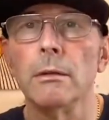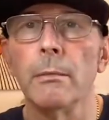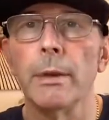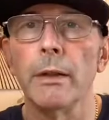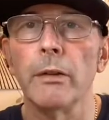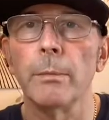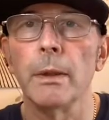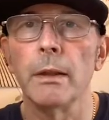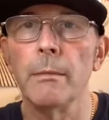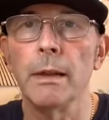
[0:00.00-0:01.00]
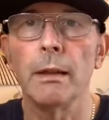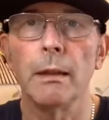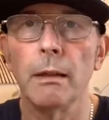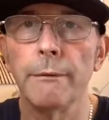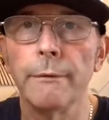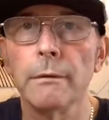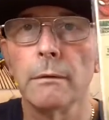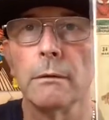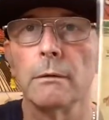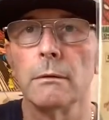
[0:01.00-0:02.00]
A bit of Spider-Man love.
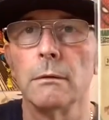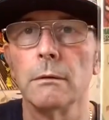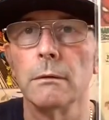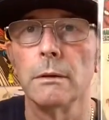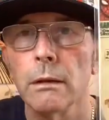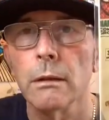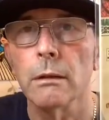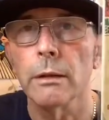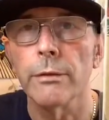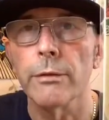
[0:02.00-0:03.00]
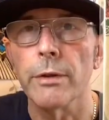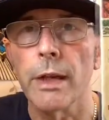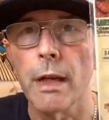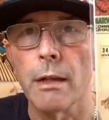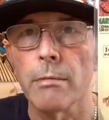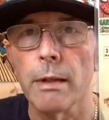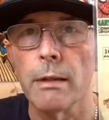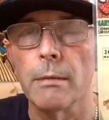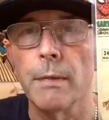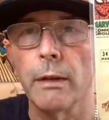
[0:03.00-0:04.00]
Can't go through the A's
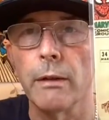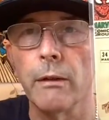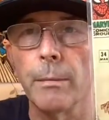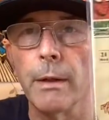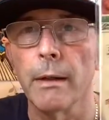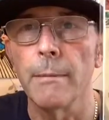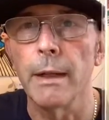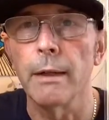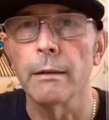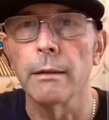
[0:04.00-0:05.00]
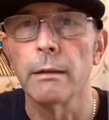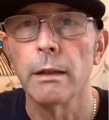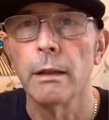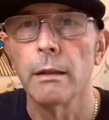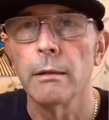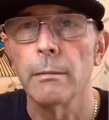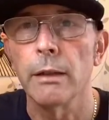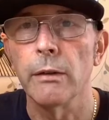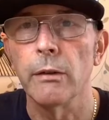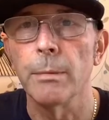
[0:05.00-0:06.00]
without Amazing Spider-Man.
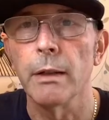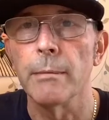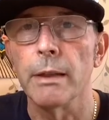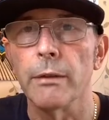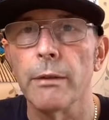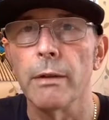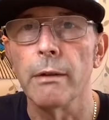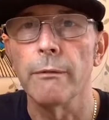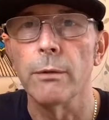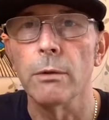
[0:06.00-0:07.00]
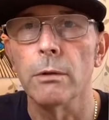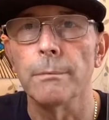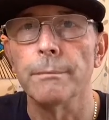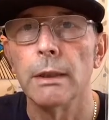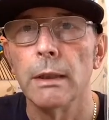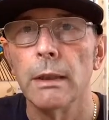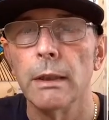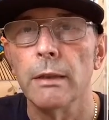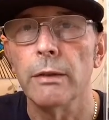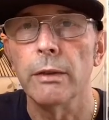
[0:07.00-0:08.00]
Amazing Spider-Man 34.
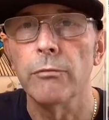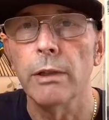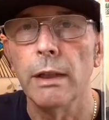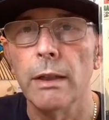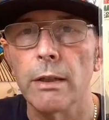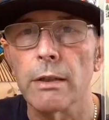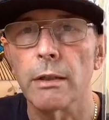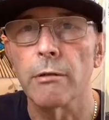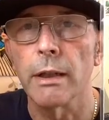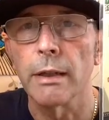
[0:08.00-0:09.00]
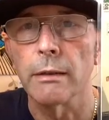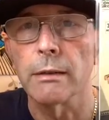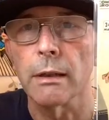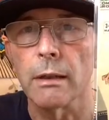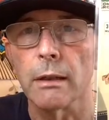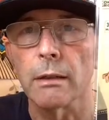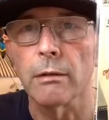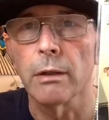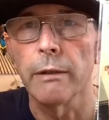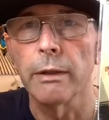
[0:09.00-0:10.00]
This is really just a great uh,
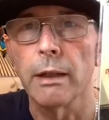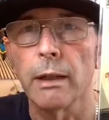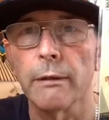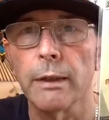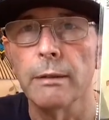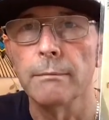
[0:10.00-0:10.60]
Kraven cover